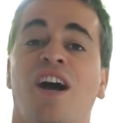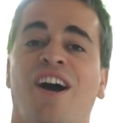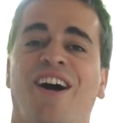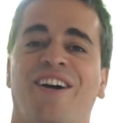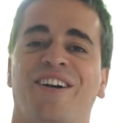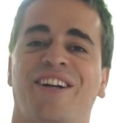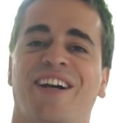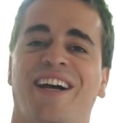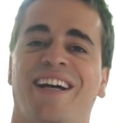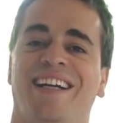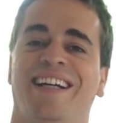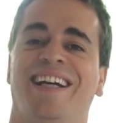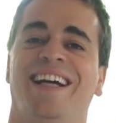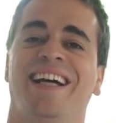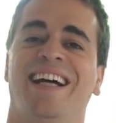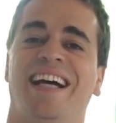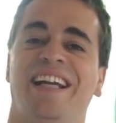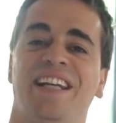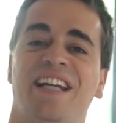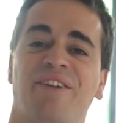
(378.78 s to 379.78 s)
Okay,
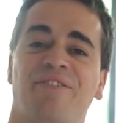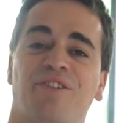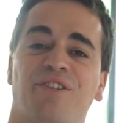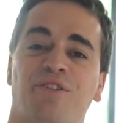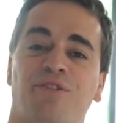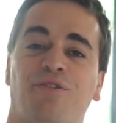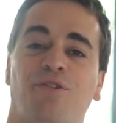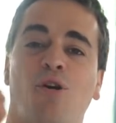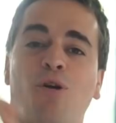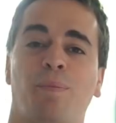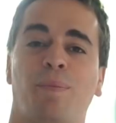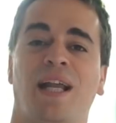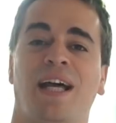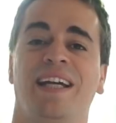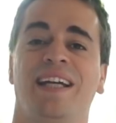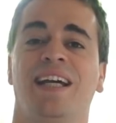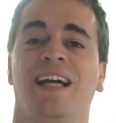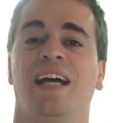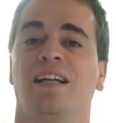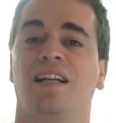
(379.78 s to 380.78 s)
enough of the
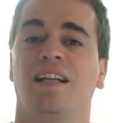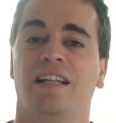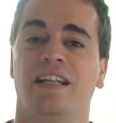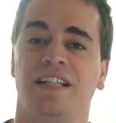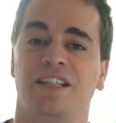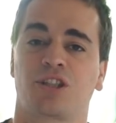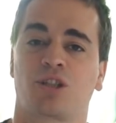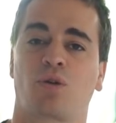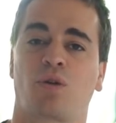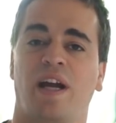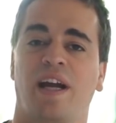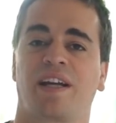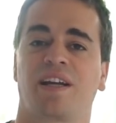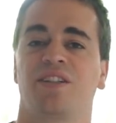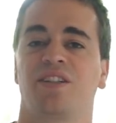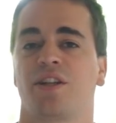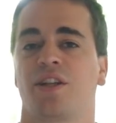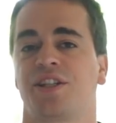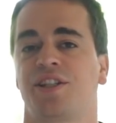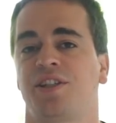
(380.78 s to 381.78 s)
foreplay. Let's crack
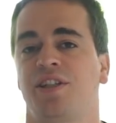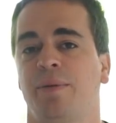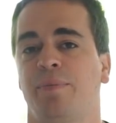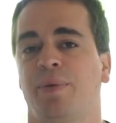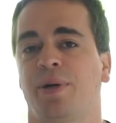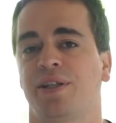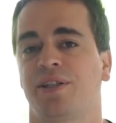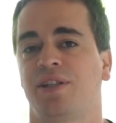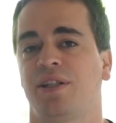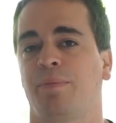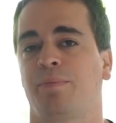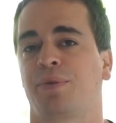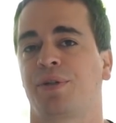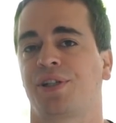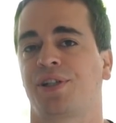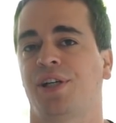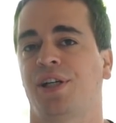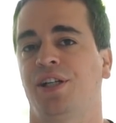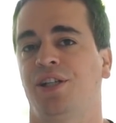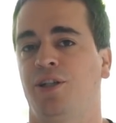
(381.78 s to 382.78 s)
into the step-by-step
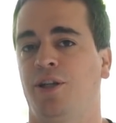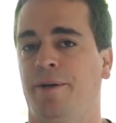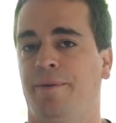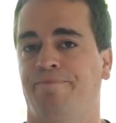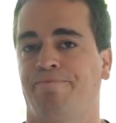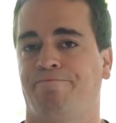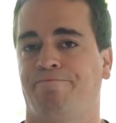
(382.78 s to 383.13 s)
procedure.